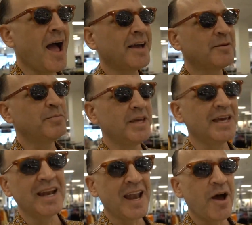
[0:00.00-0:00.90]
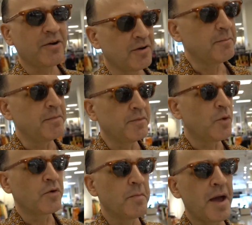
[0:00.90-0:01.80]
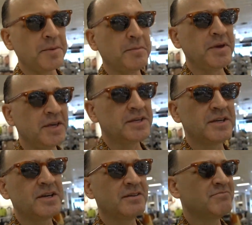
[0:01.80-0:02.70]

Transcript: I can be in and out of North Miami Beach.